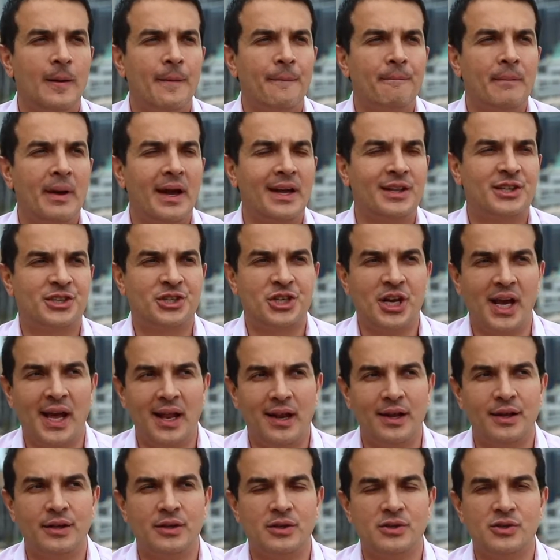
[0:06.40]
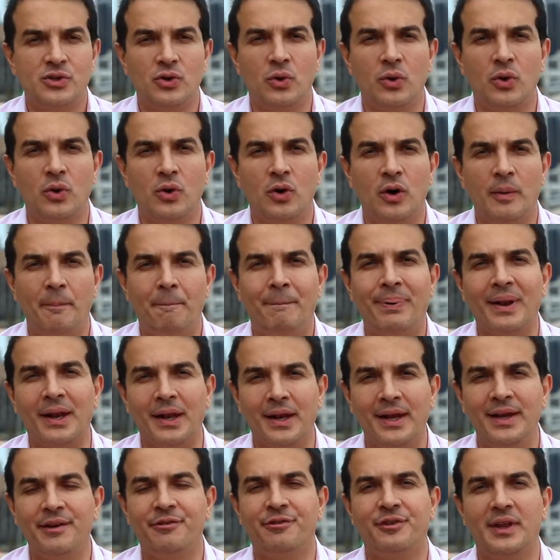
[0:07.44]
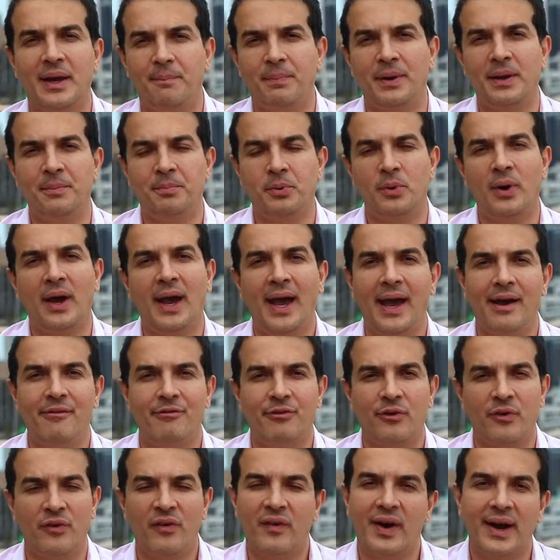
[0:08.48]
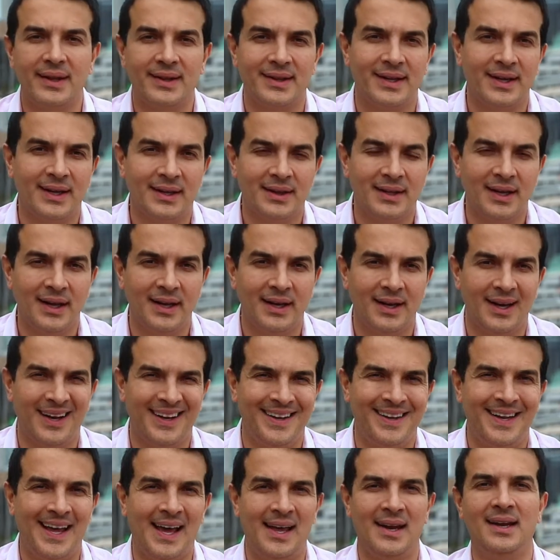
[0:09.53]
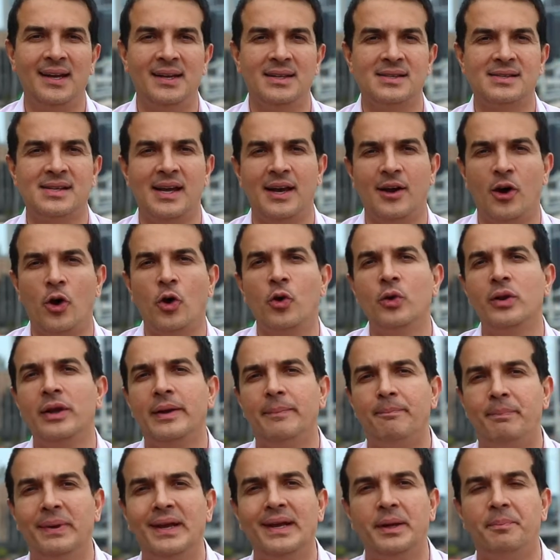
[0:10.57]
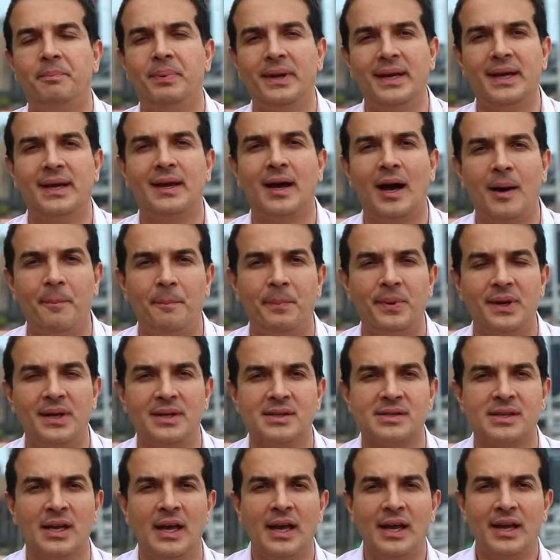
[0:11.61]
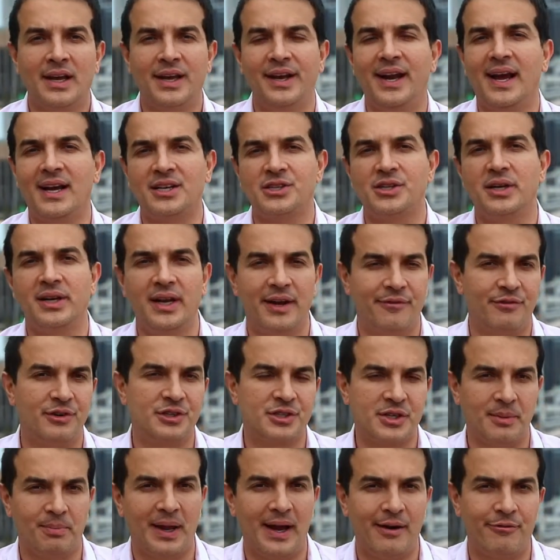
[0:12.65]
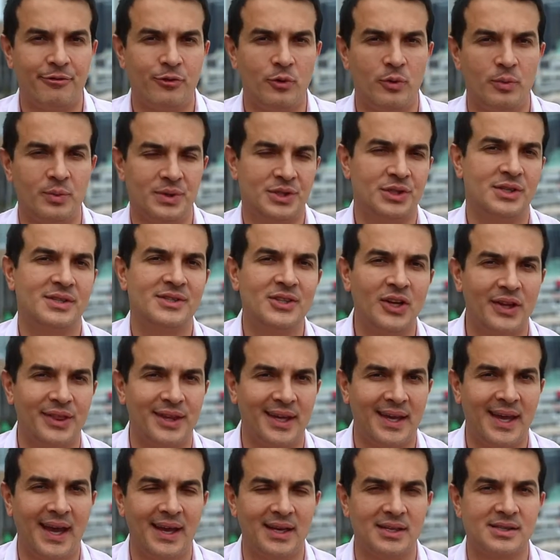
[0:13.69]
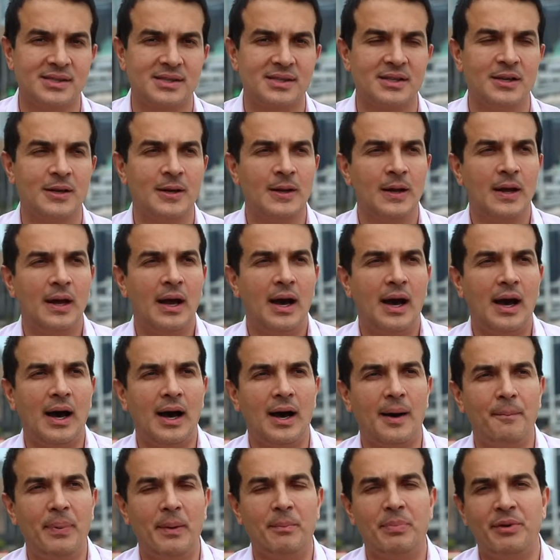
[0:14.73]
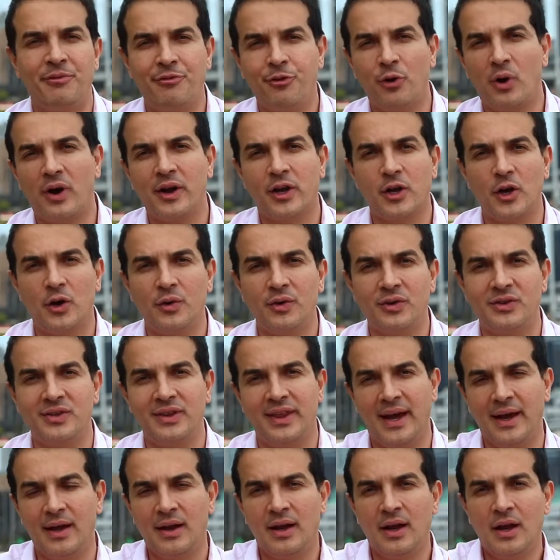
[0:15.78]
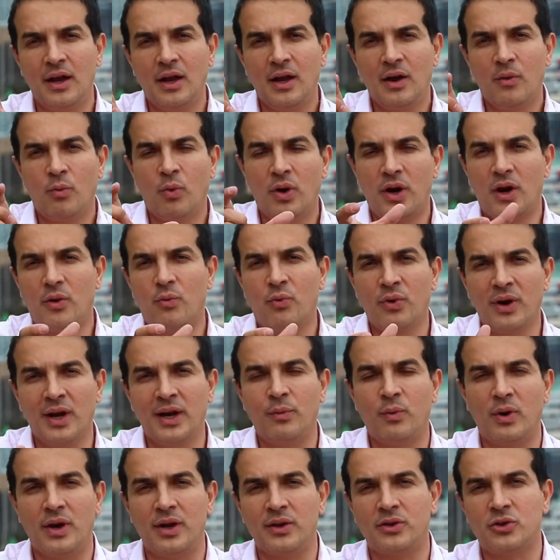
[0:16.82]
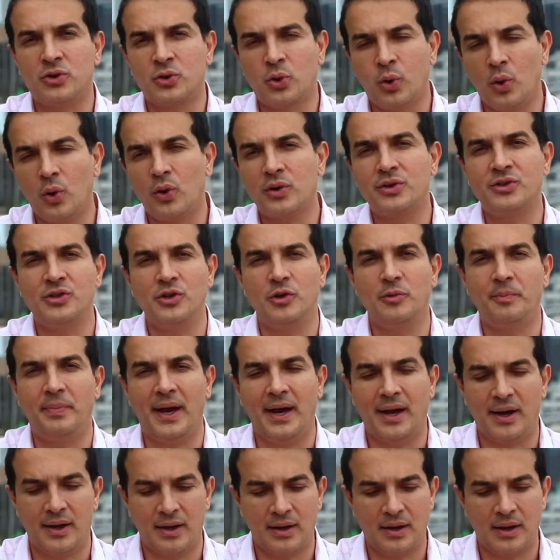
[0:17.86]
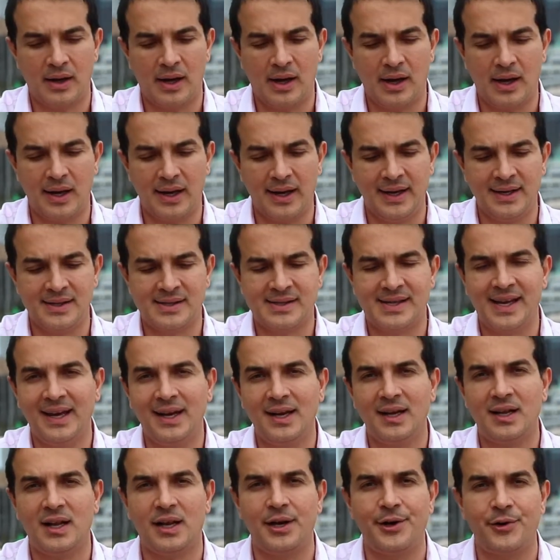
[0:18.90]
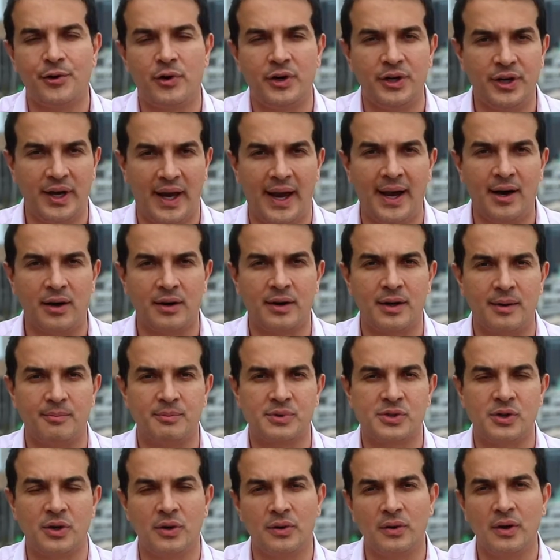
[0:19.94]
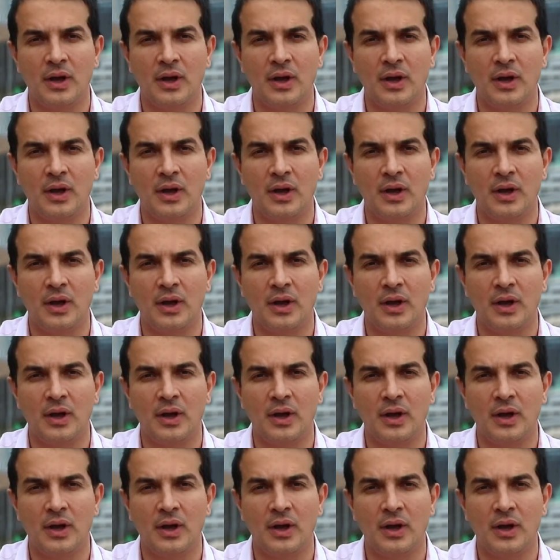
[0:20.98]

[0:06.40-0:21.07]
a challenge or belief that people have around LinkedIn, and that is that only B2B companies can actually leverage the platform, which is not the case. But before I go into that, what I really want to talk to you about is getting clear on your outcome. So